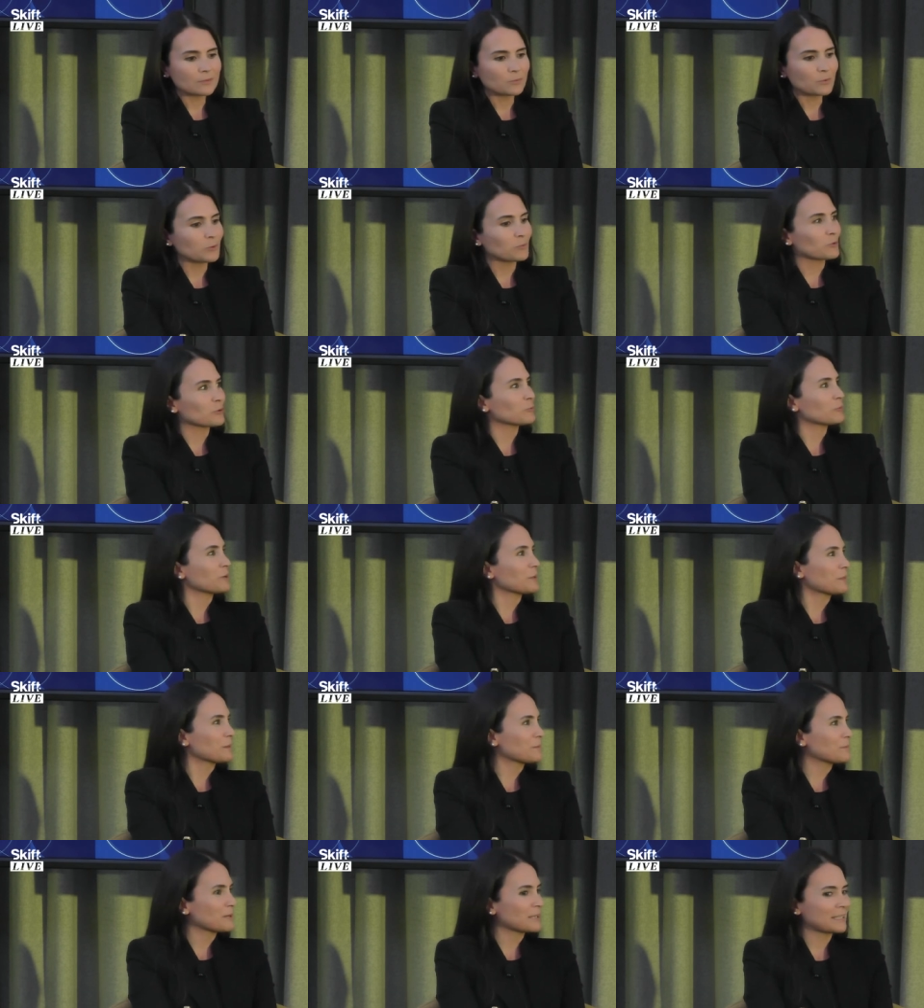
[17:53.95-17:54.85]
We were with
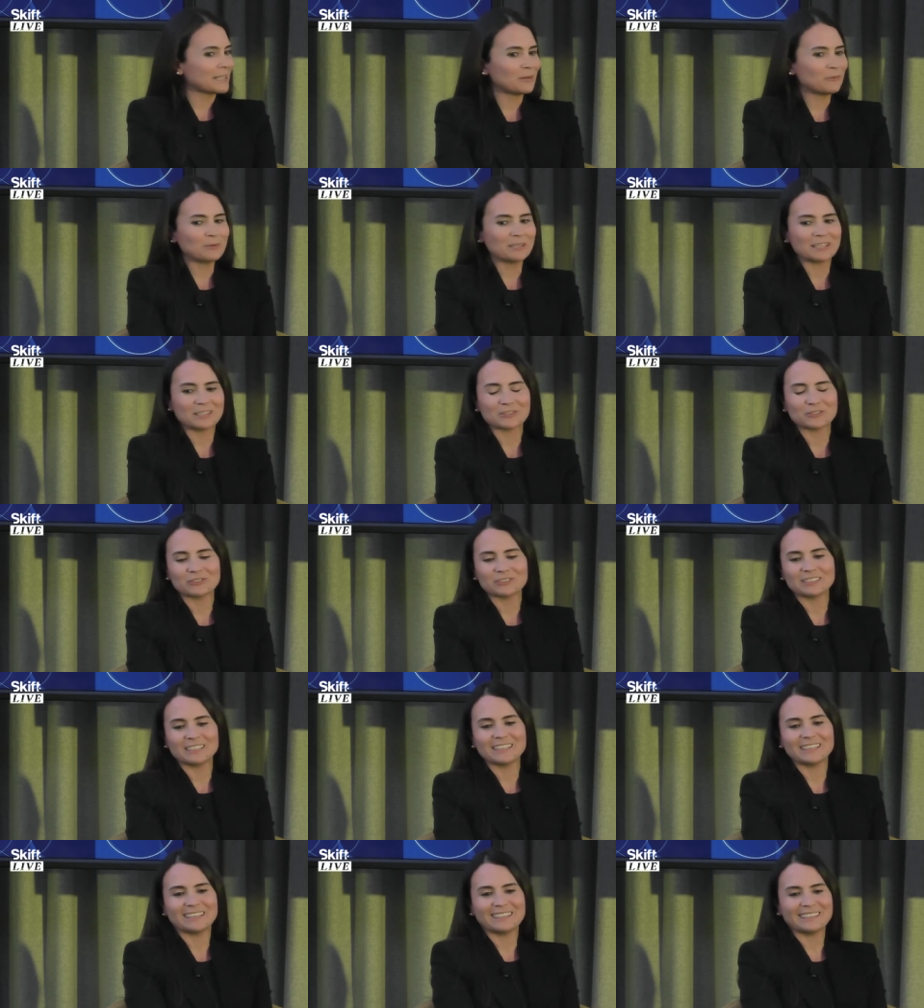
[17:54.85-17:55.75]
them right now. We
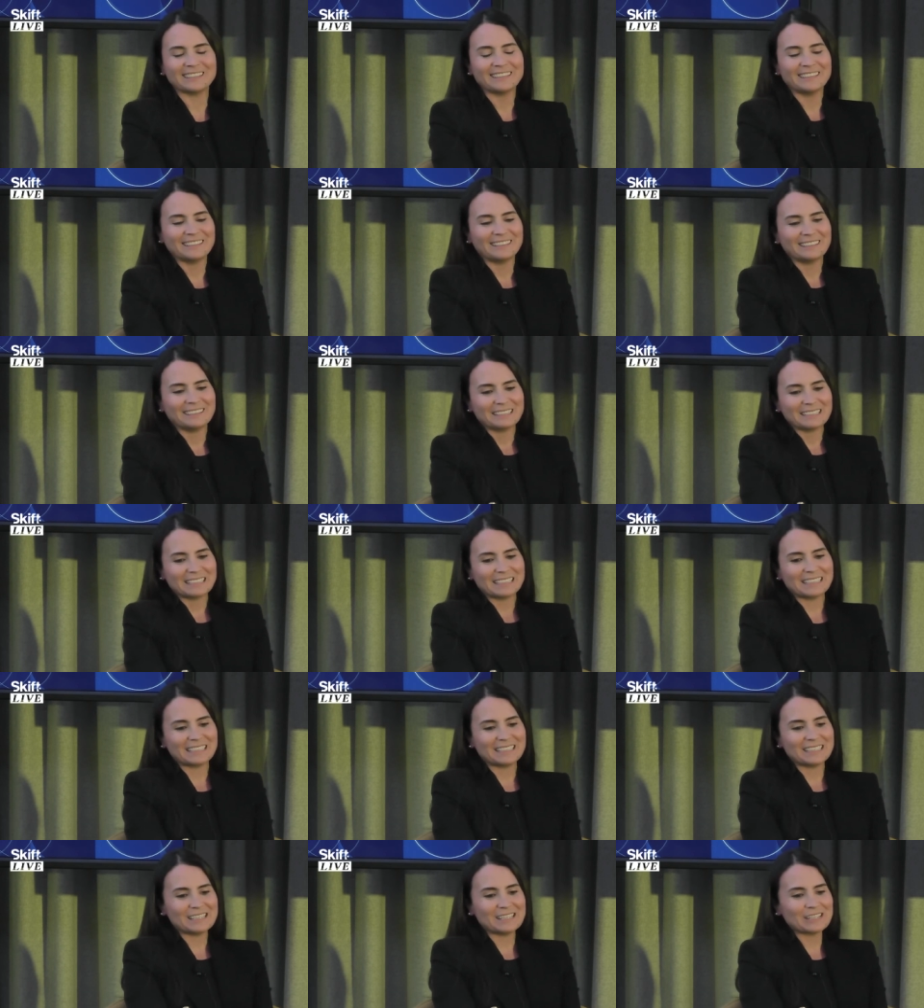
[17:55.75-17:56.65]
actually had
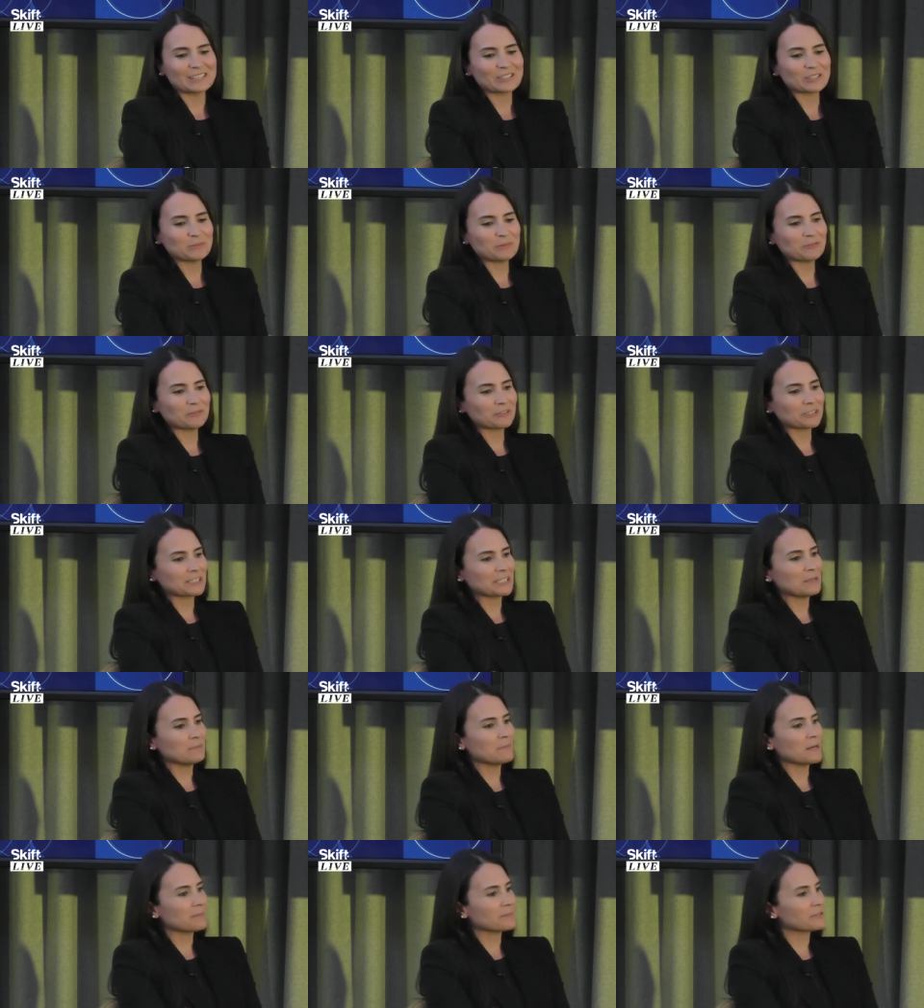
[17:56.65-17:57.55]
uh, some of our
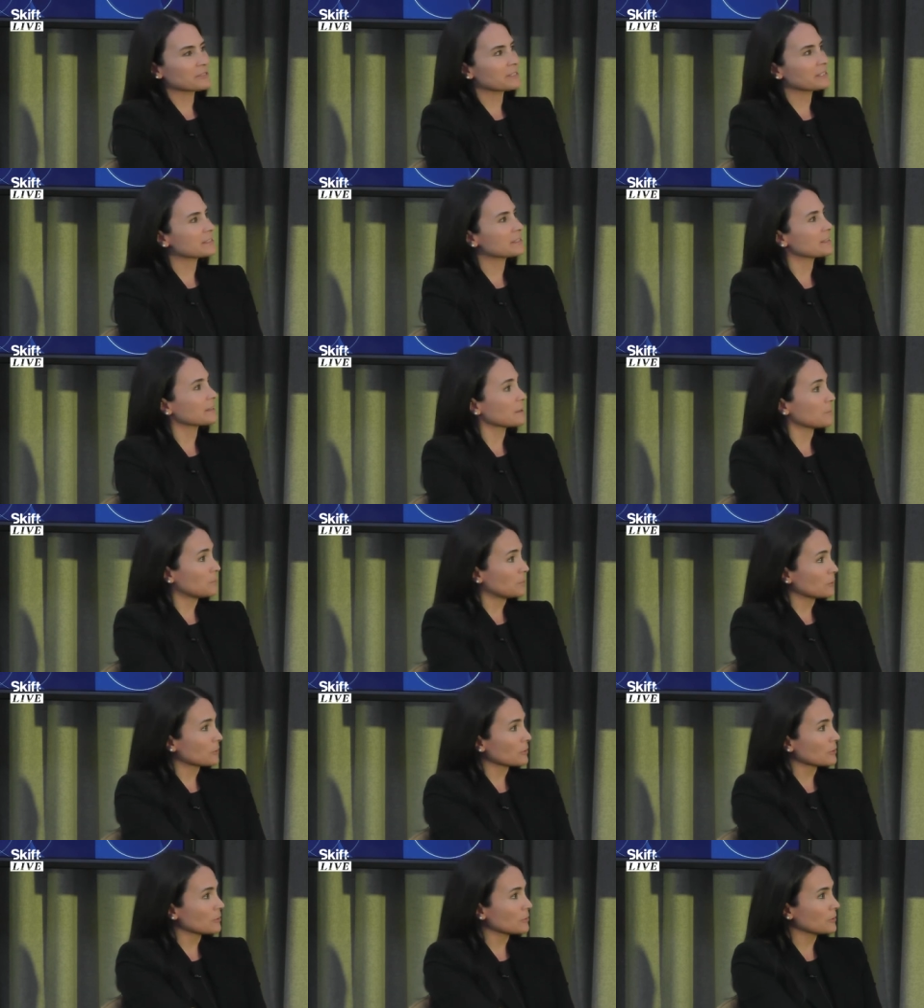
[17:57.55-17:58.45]
team members in
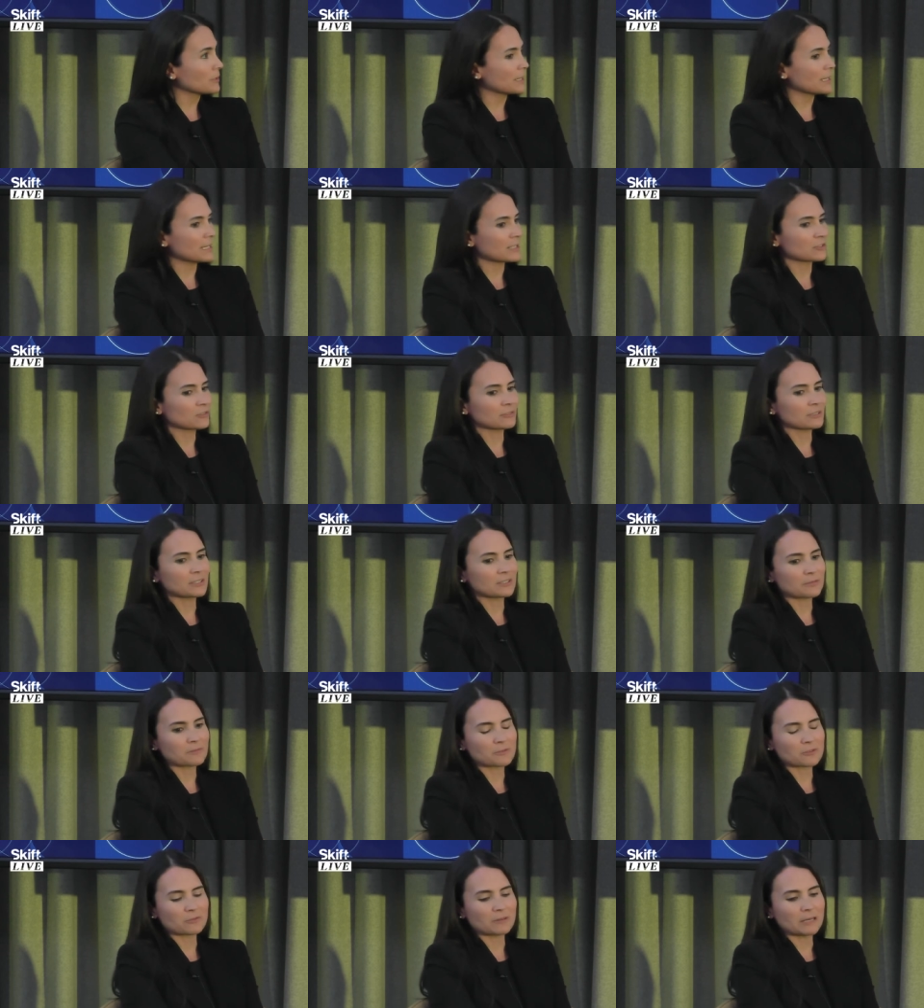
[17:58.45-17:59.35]
Singapore who had actually
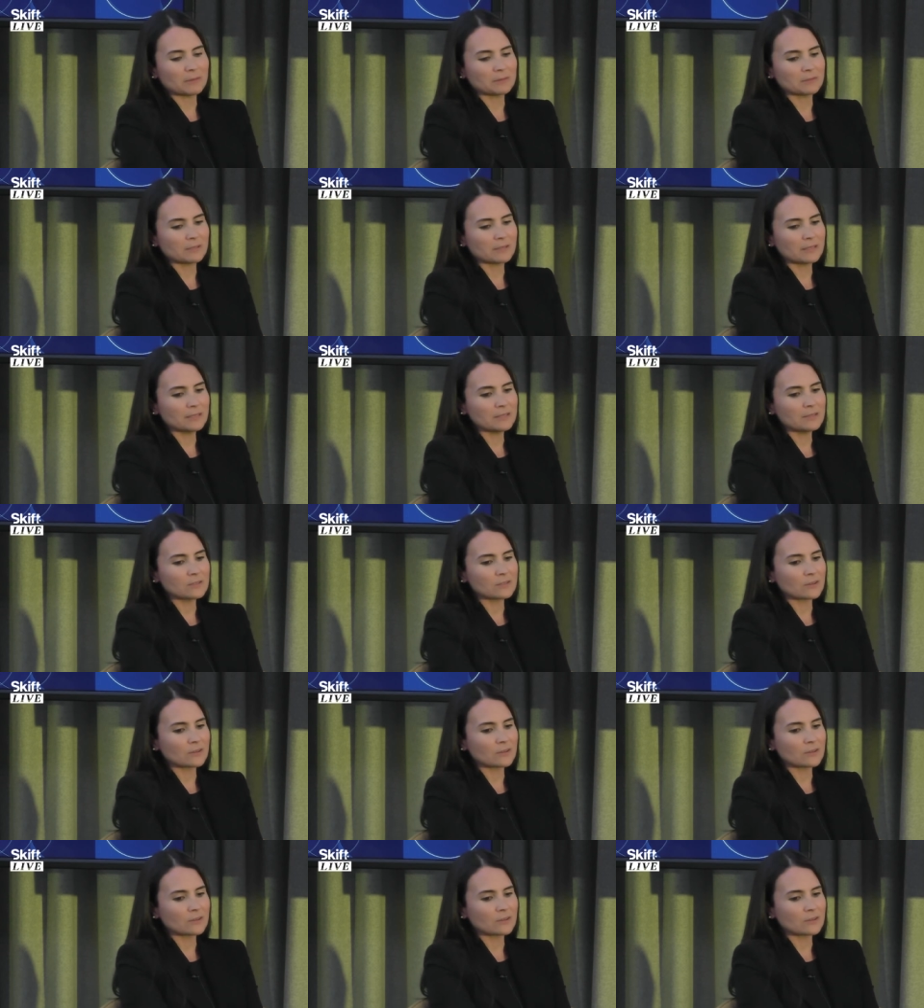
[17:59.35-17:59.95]
subscribed to this.